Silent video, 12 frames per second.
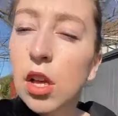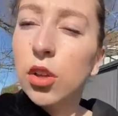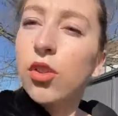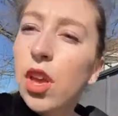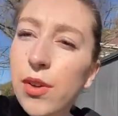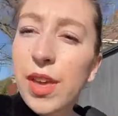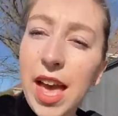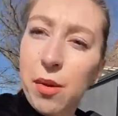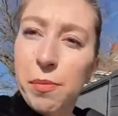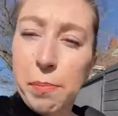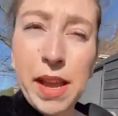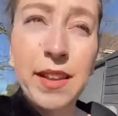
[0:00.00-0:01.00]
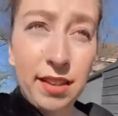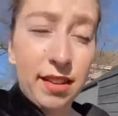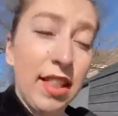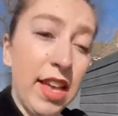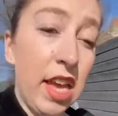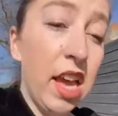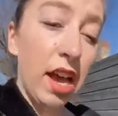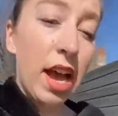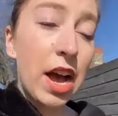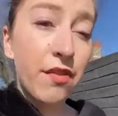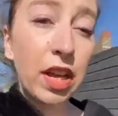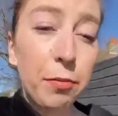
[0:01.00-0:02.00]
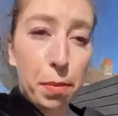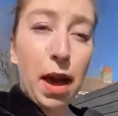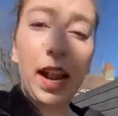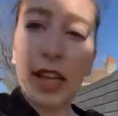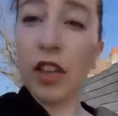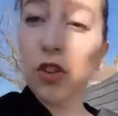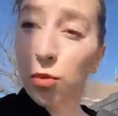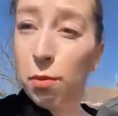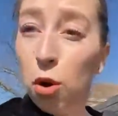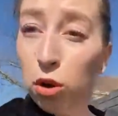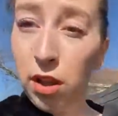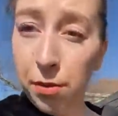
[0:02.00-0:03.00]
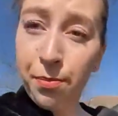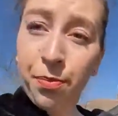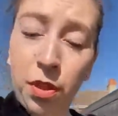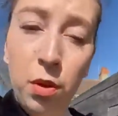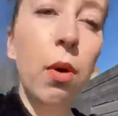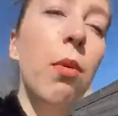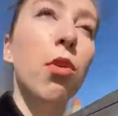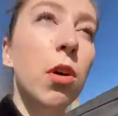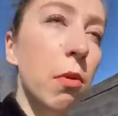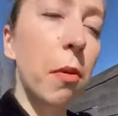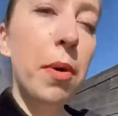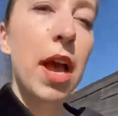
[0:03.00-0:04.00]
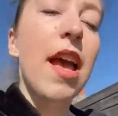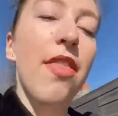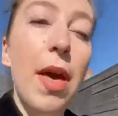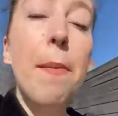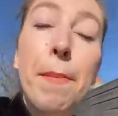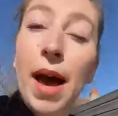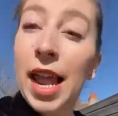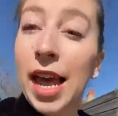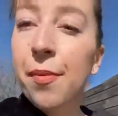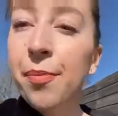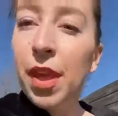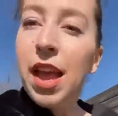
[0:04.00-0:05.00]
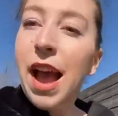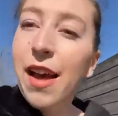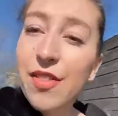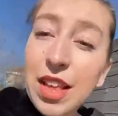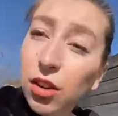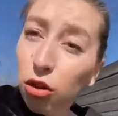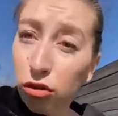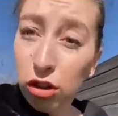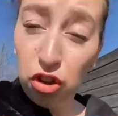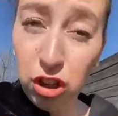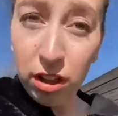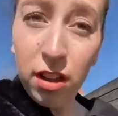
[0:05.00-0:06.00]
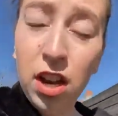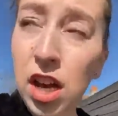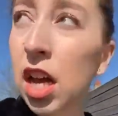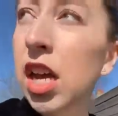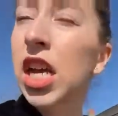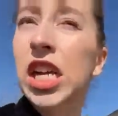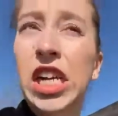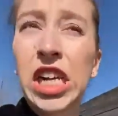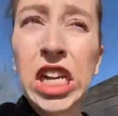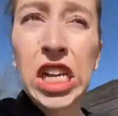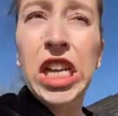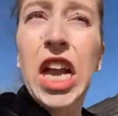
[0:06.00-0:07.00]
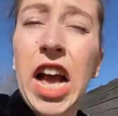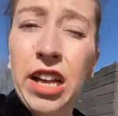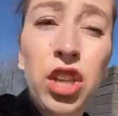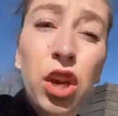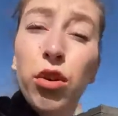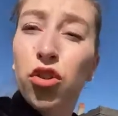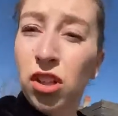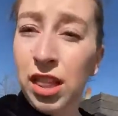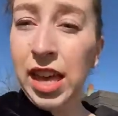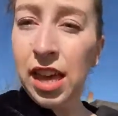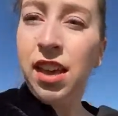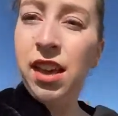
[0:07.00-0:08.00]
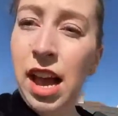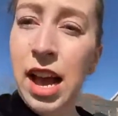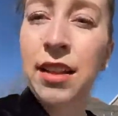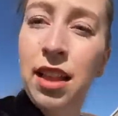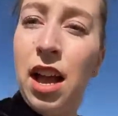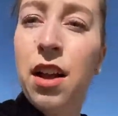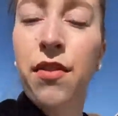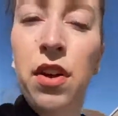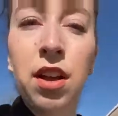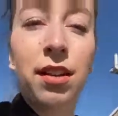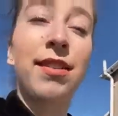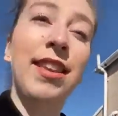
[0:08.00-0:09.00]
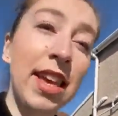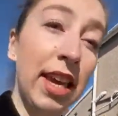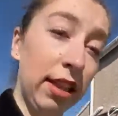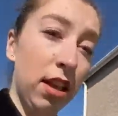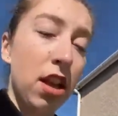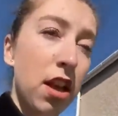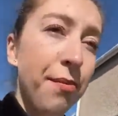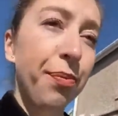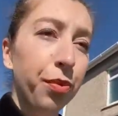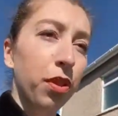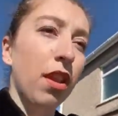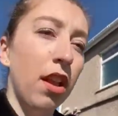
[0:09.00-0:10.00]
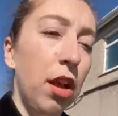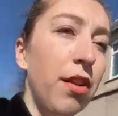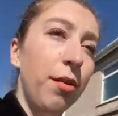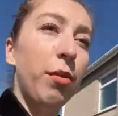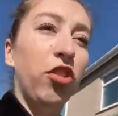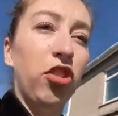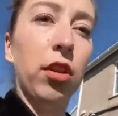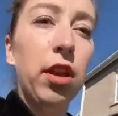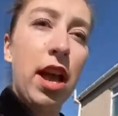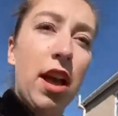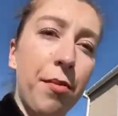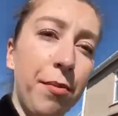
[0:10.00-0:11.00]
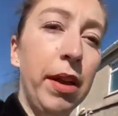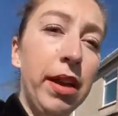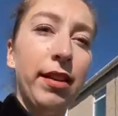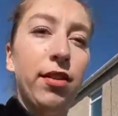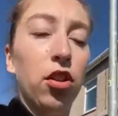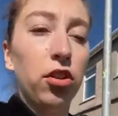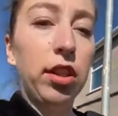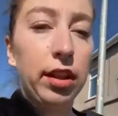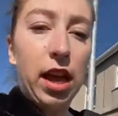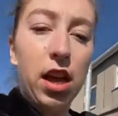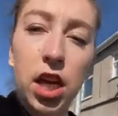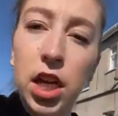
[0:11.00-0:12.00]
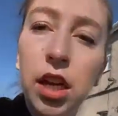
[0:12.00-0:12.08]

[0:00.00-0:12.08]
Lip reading: So yeah, basically I've had ballet this morning for a warm up, then ballet and then nutrition, and usually I'd have singing, which isn't on today,